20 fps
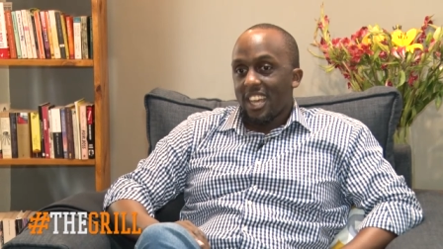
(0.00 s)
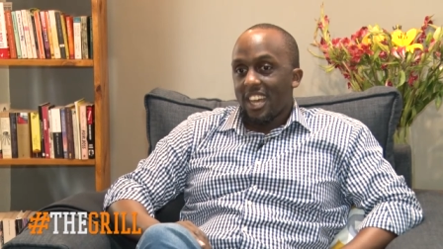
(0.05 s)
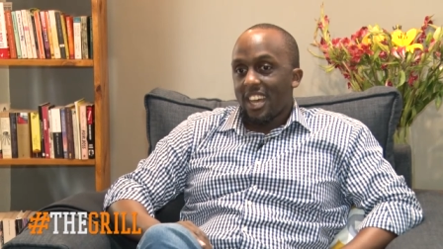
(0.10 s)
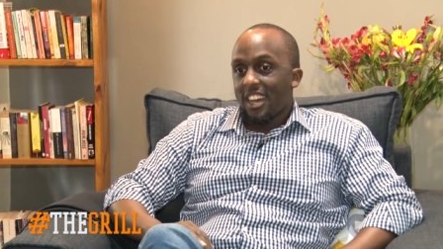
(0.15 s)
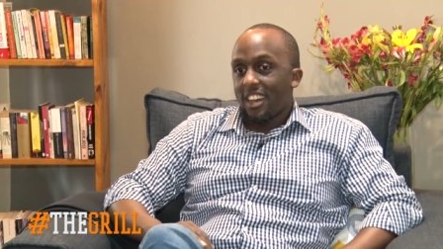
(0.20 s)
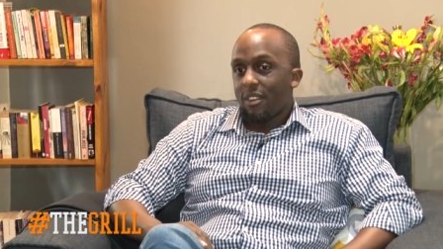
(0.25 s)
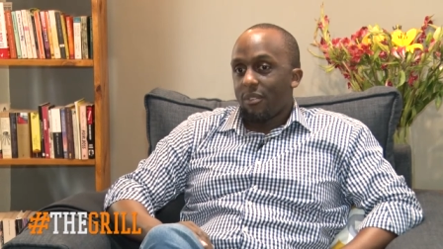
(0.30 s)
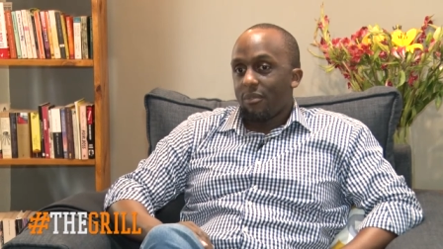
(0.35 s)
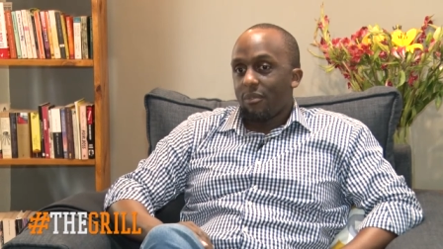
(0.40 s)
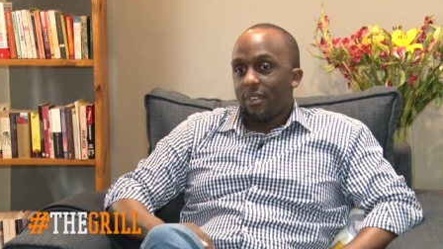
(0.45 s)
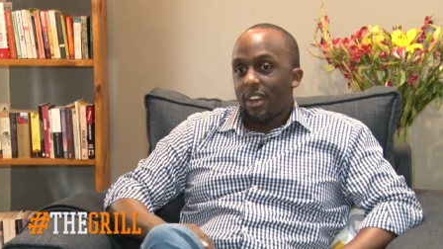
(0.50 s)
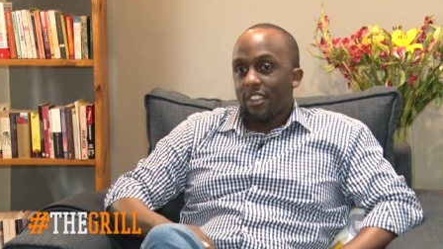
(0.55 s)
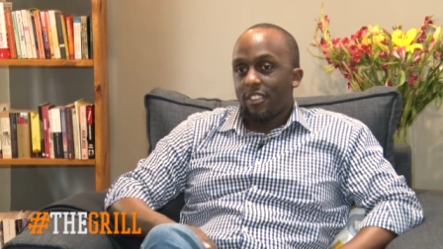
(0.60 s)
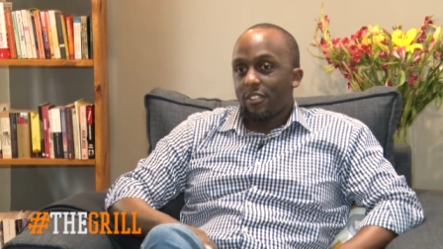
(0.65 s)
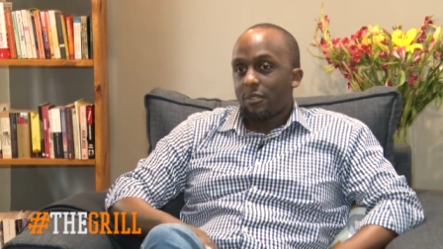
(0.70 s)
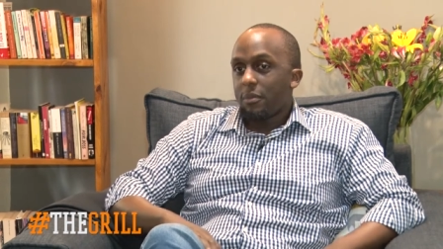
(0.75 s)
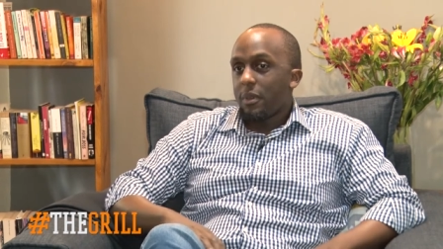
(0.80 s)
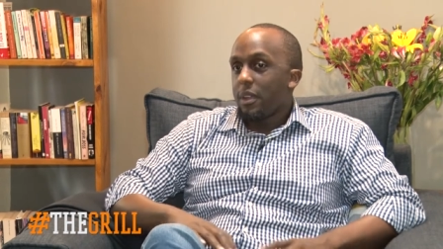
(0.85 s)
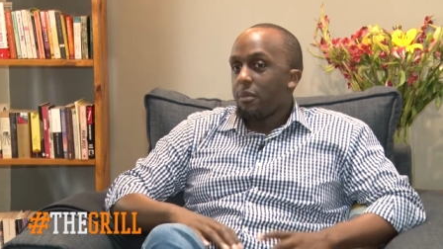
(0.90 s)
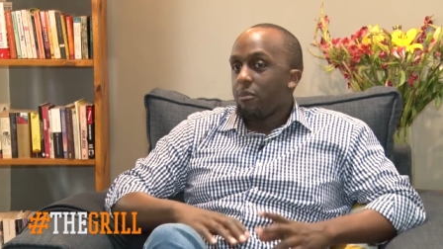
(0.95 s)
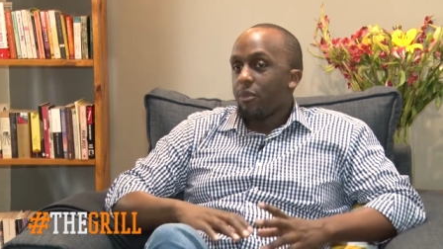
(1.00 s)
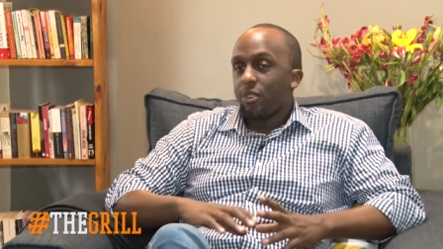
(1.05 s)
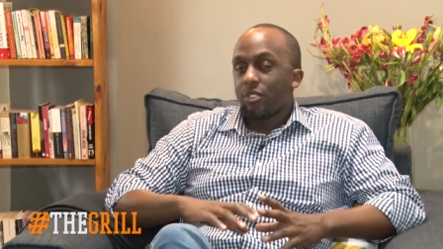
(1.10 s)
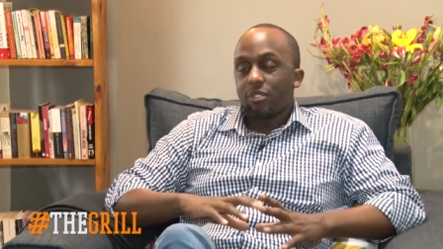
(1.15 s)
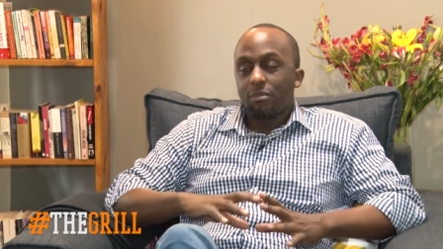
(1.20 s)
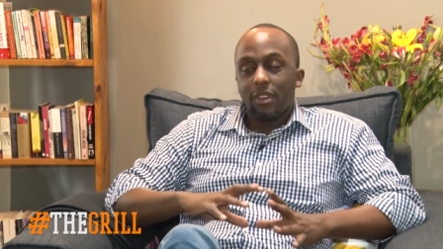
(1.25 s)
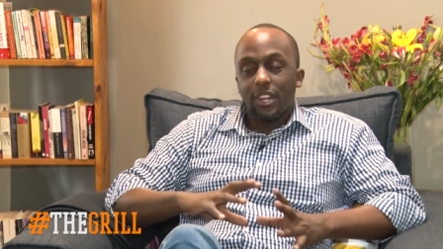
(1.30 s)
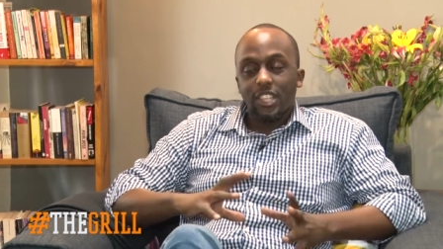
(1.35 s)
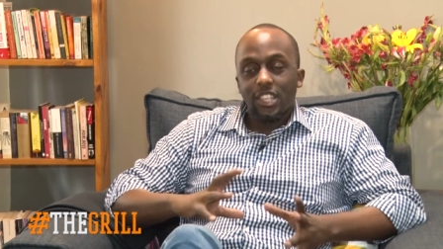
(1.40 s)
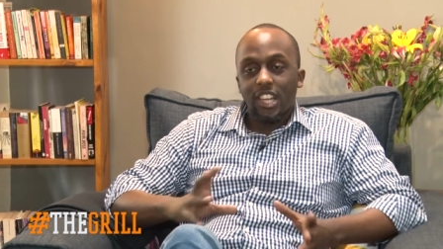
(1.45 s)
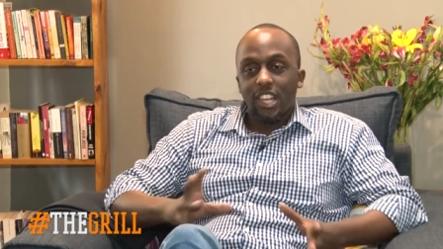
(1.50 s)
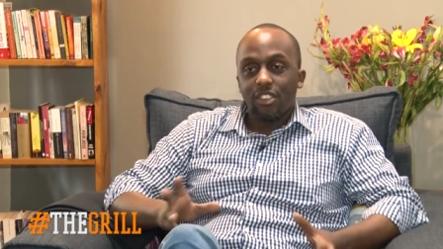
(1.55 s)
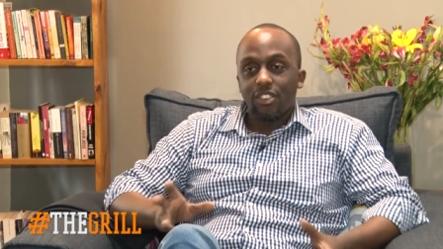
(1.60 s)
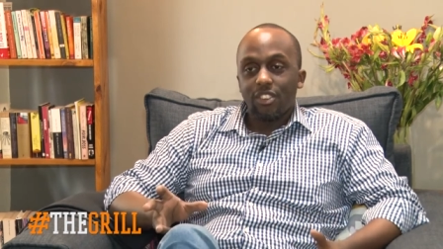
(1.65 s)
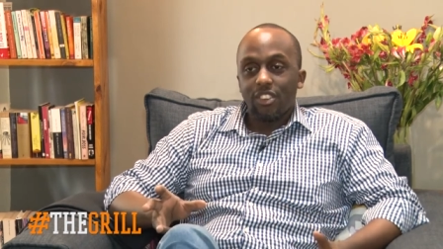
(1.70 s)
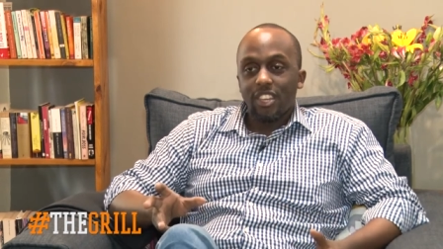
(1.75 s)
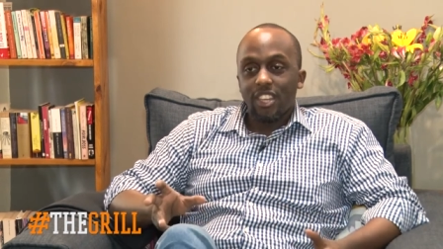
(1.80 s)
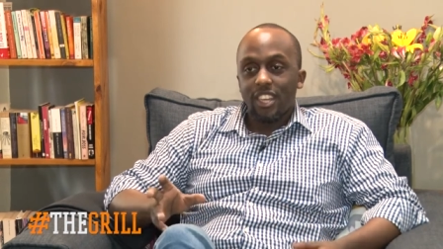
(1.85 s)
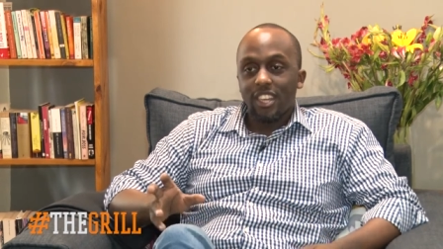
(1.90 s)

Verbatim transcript: Um, I spent most of my childhood